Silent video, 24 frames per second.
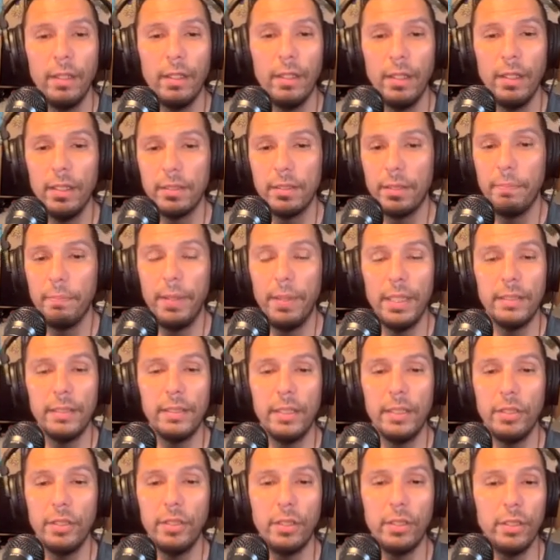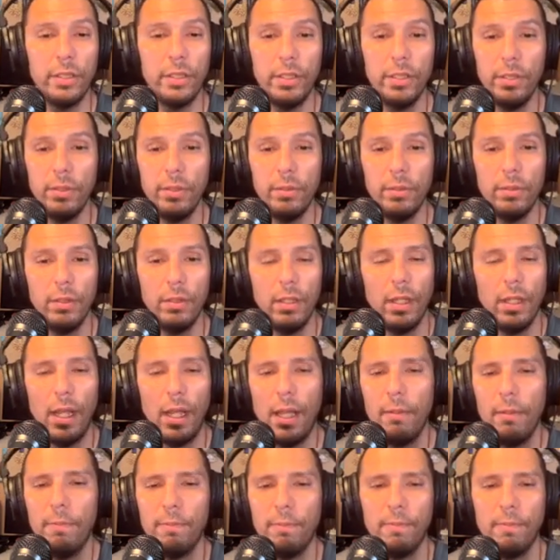is the best thing you could do.
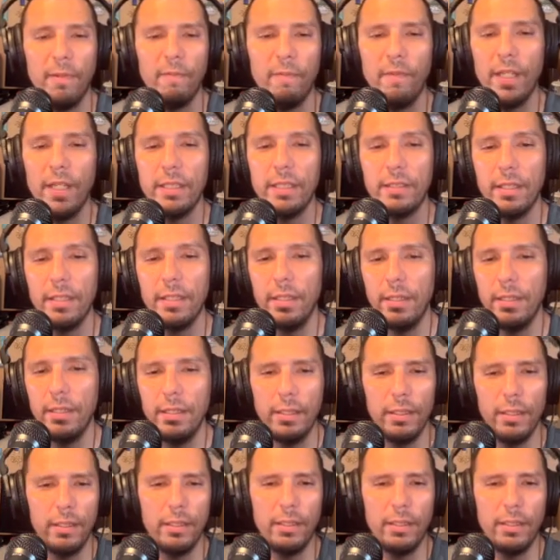I've invested in